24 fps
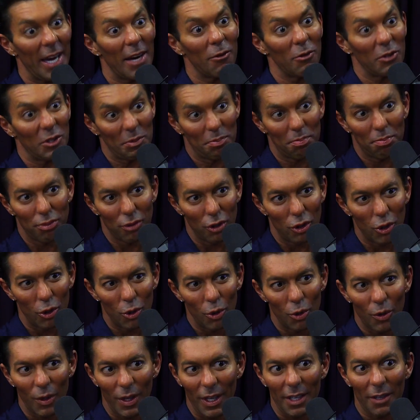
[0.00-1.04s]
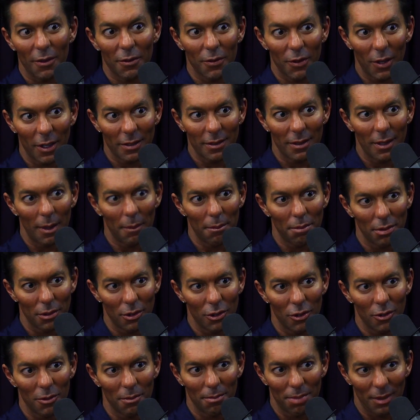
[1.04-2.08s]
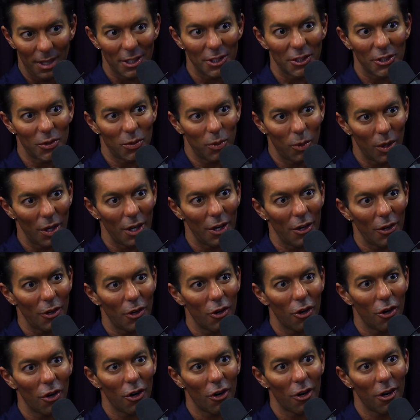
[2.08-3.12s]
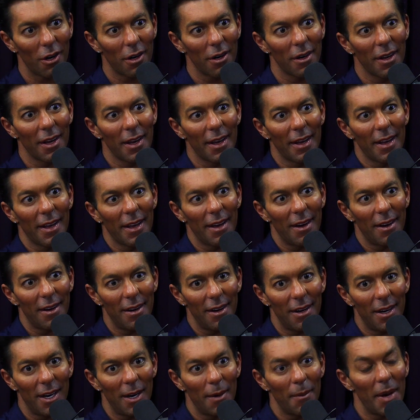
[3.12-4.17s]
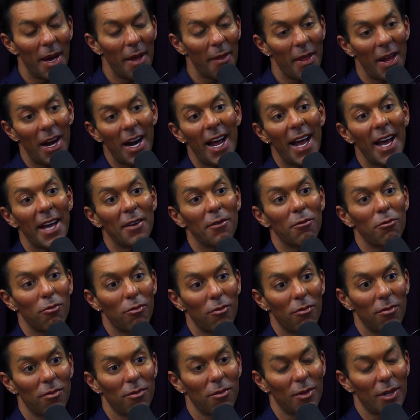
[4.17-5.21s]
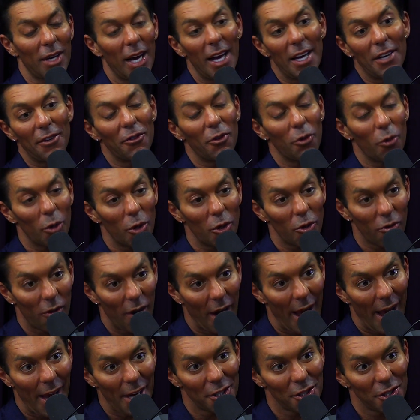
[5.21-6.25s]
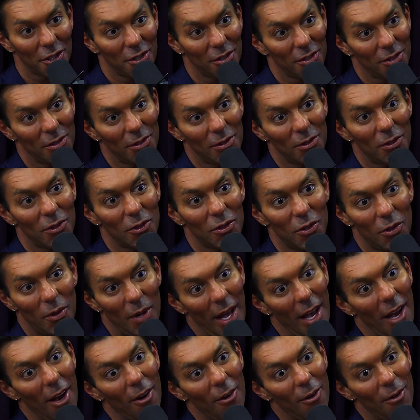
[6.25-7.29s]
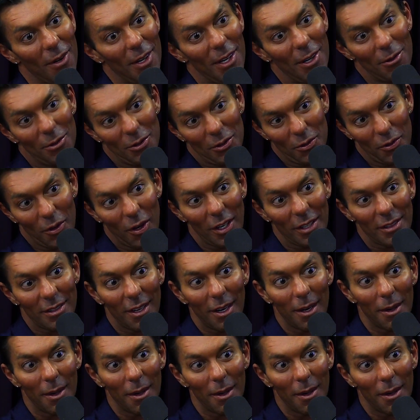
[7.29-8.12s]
And it was blue, like a fucked up blue, but I just wanted a car. And then I had gotten into a crash, so now it was fucked